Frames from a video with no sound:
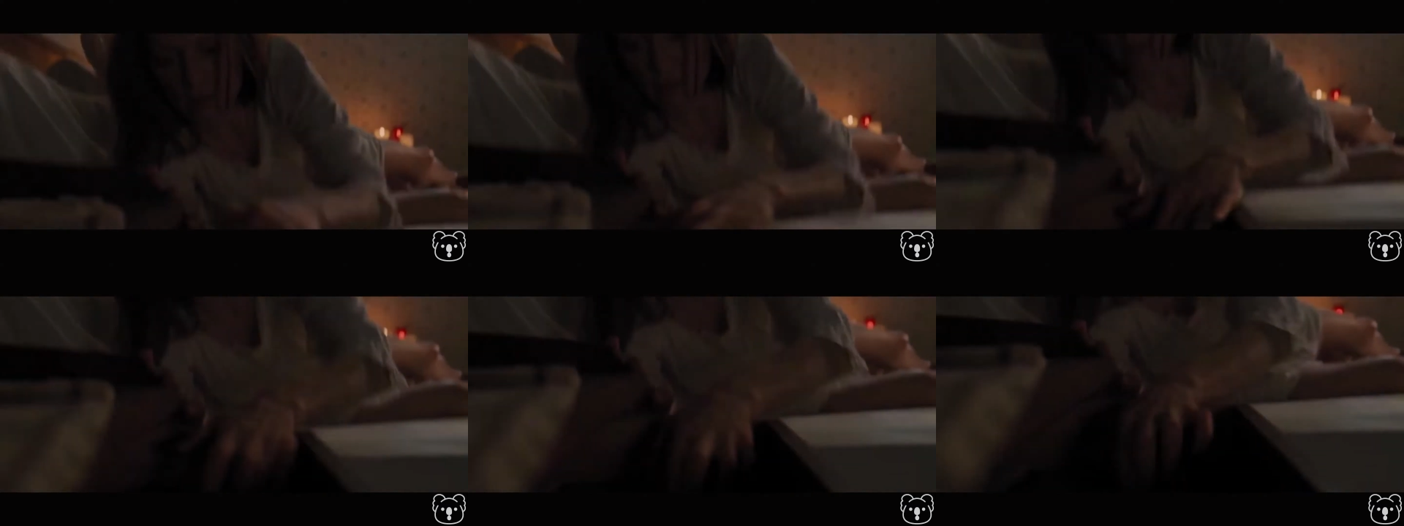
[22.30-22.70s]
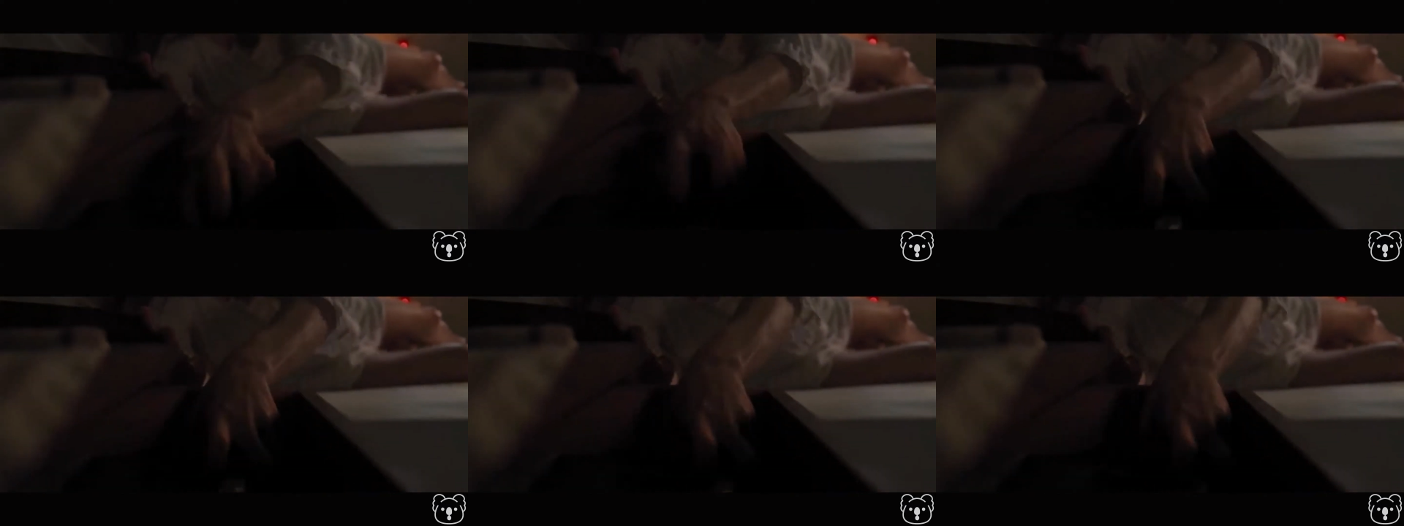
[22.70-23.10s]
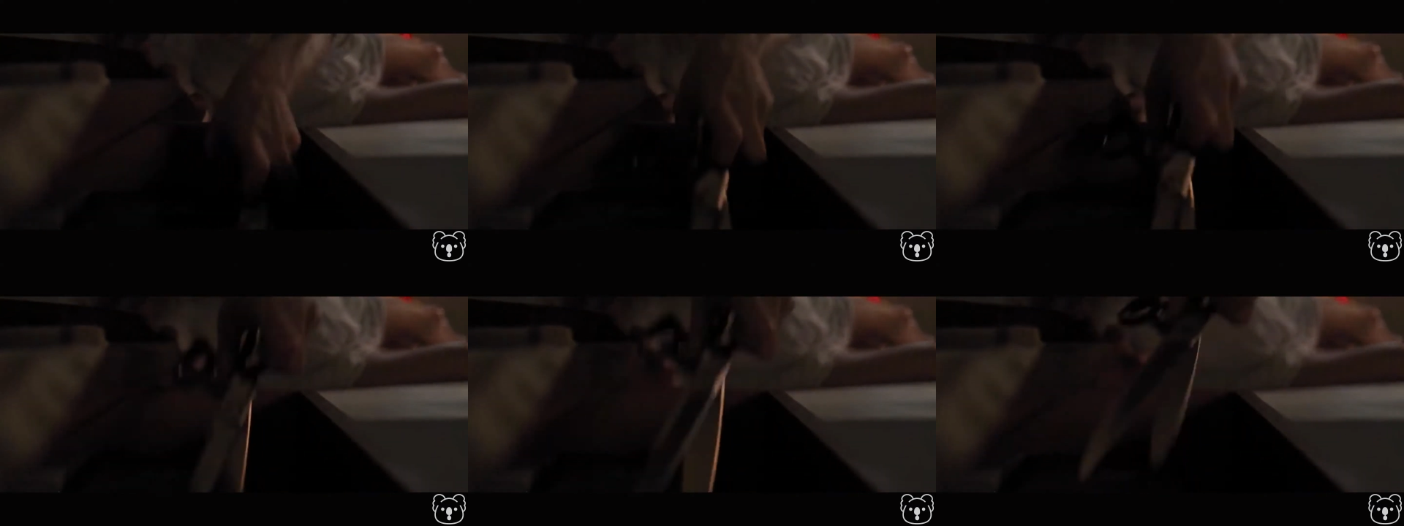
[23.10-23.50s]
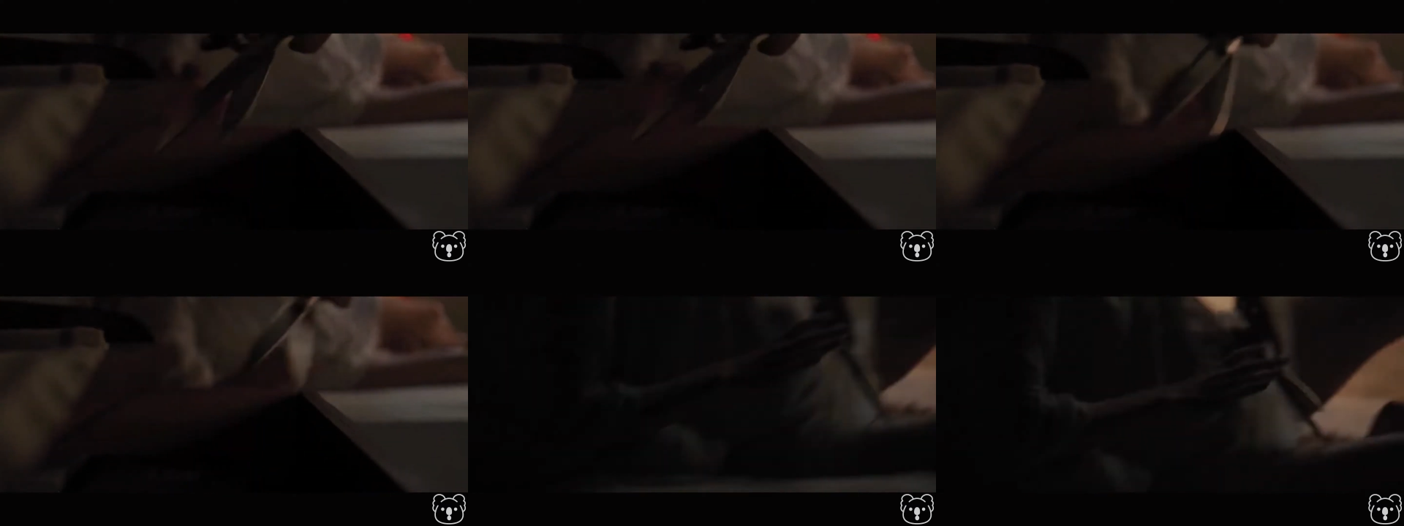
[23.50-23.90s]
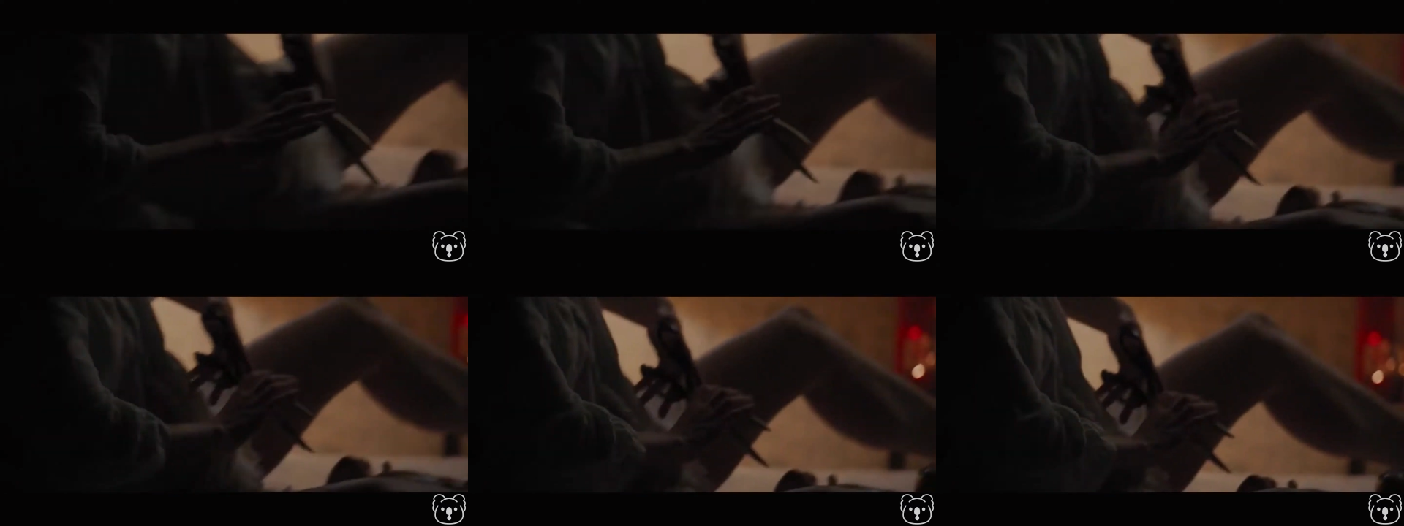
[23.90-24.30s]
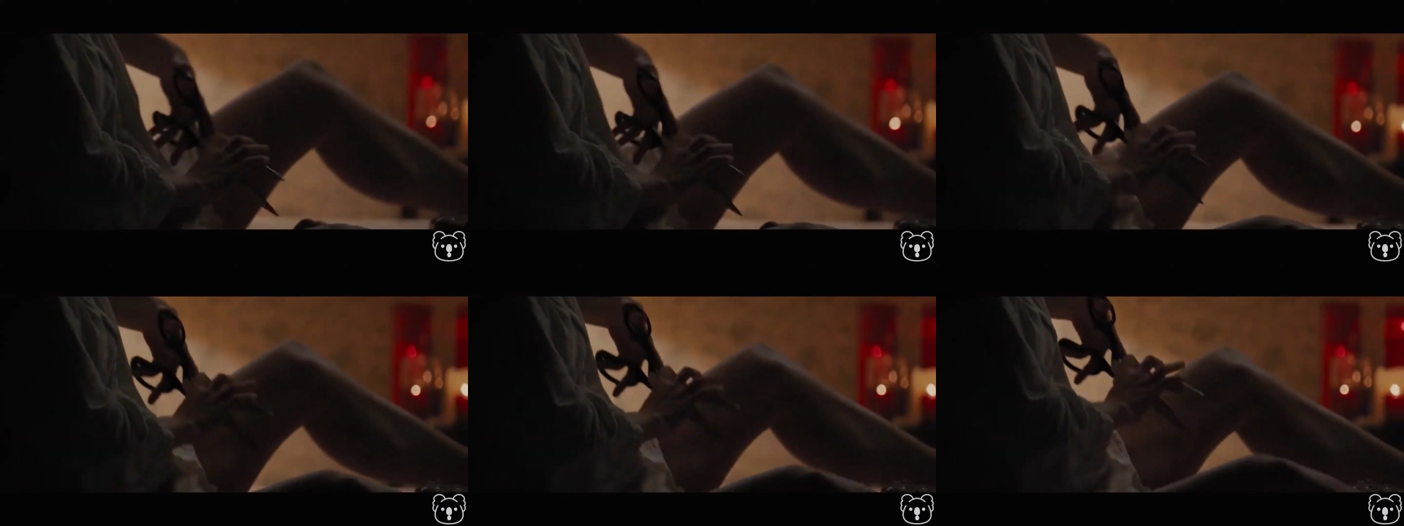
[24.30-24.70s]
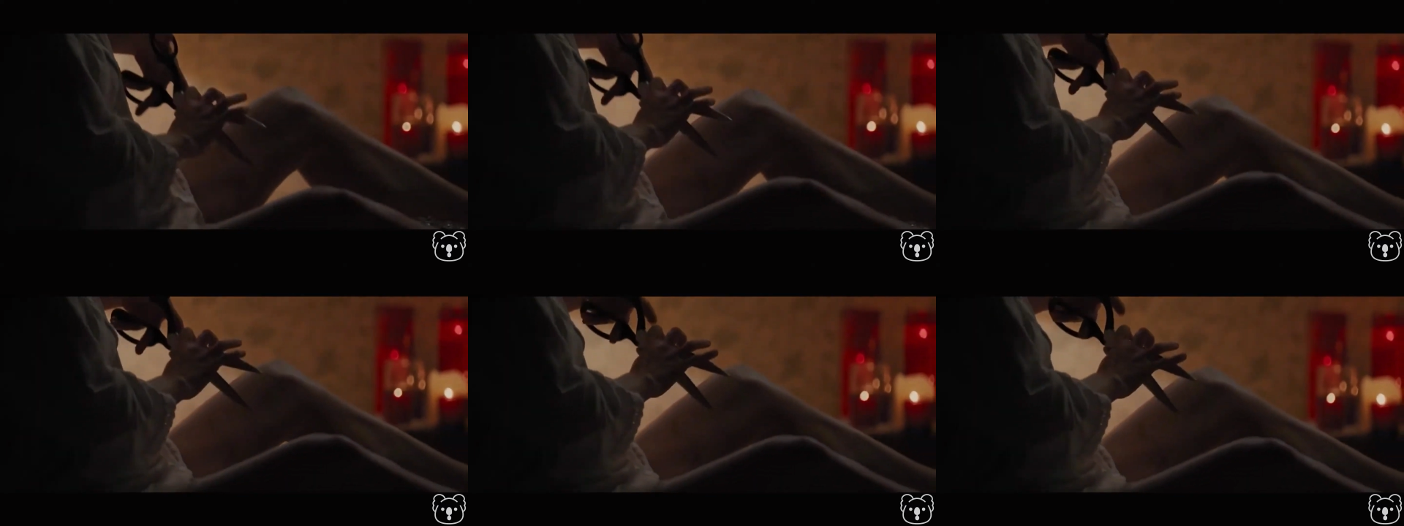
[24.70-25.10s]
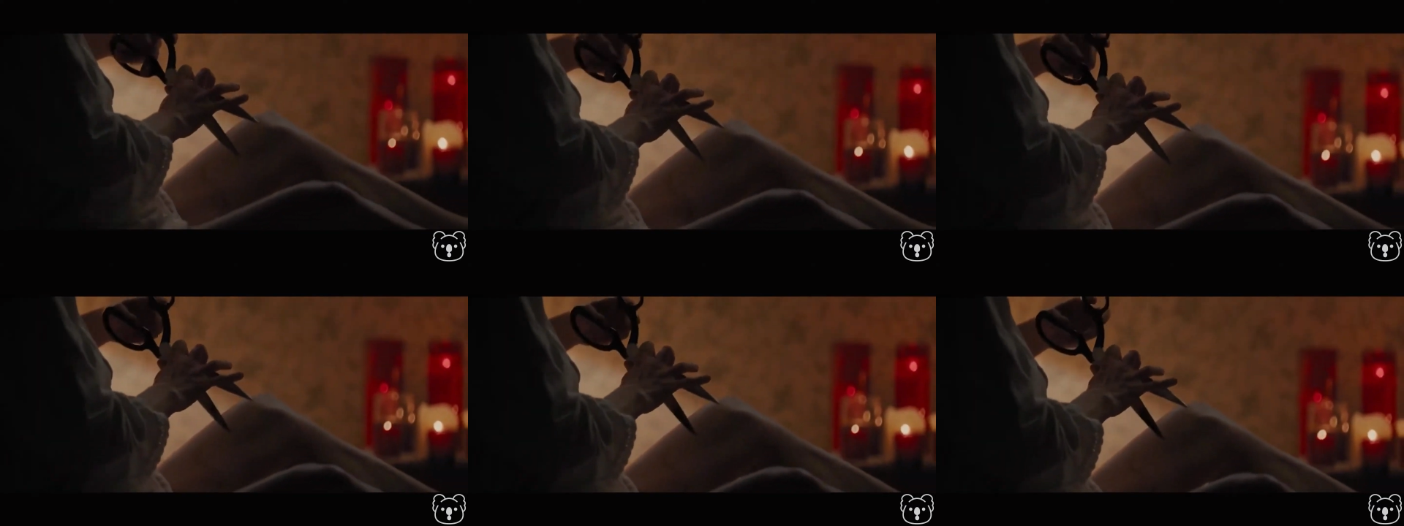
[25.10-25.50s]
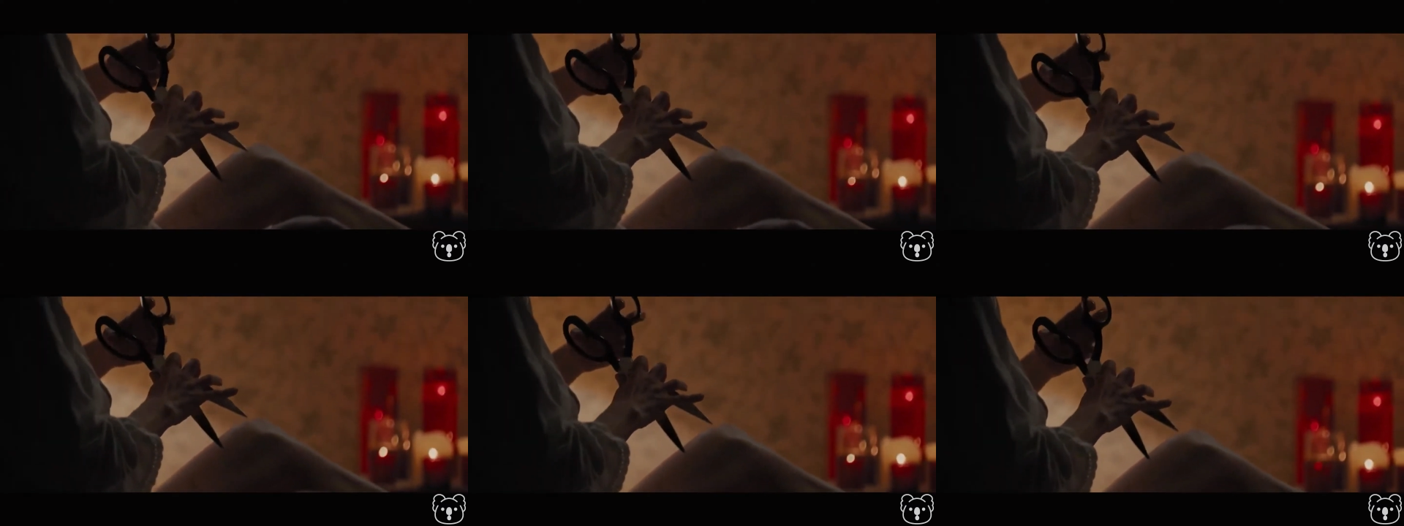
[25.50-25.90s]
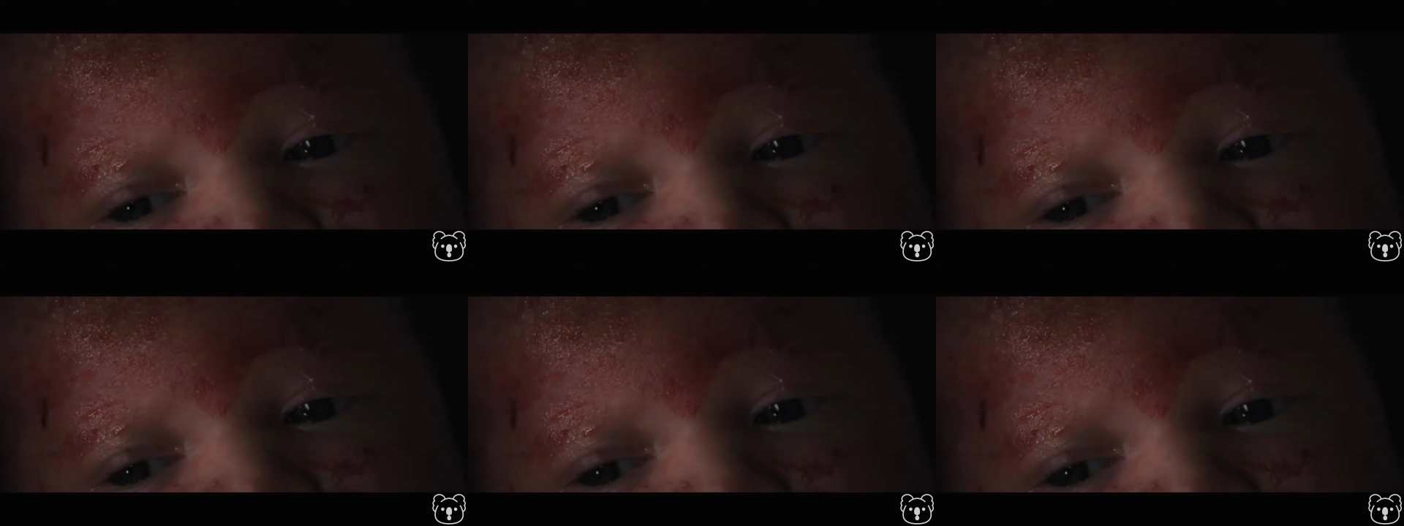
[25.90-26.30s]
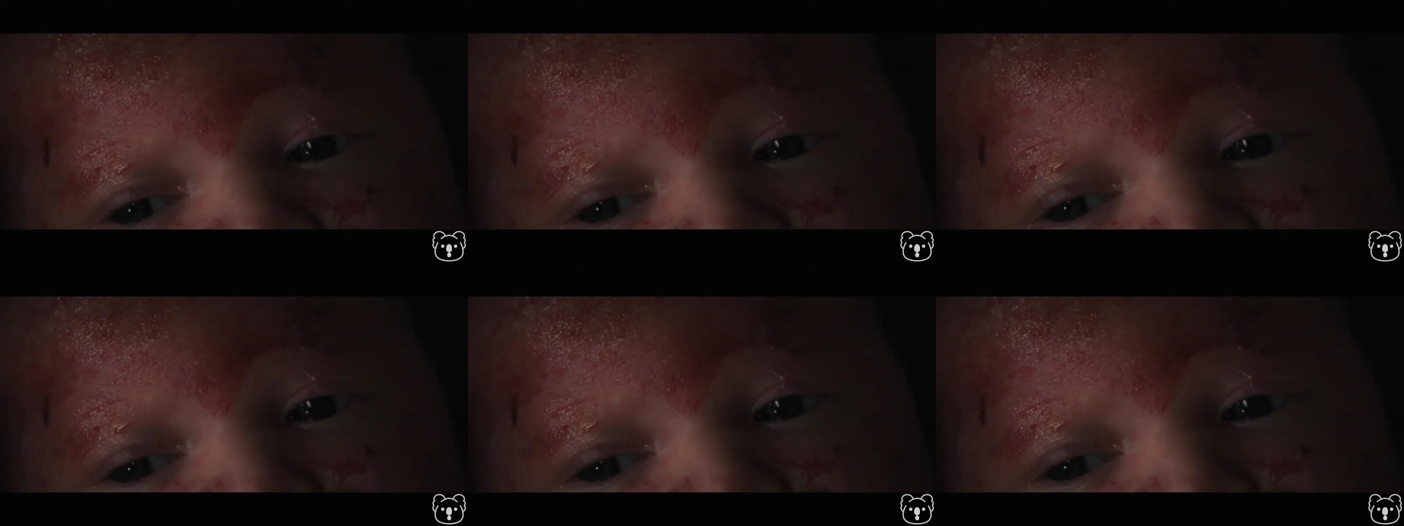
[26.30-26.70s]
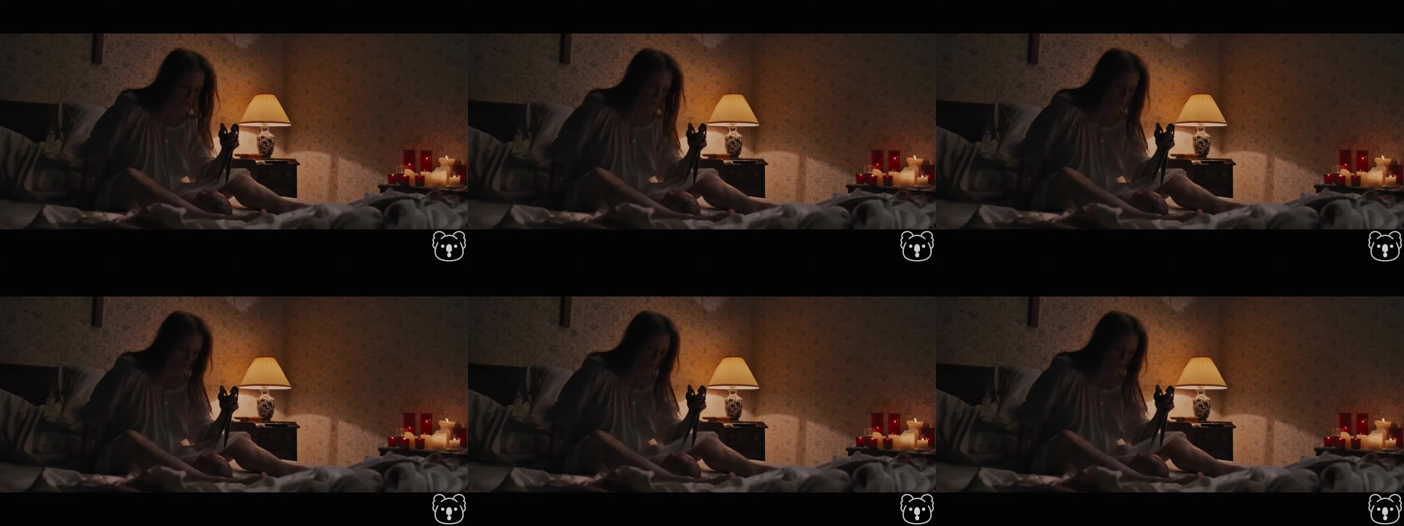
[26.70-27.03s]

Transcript: (no speaker visible)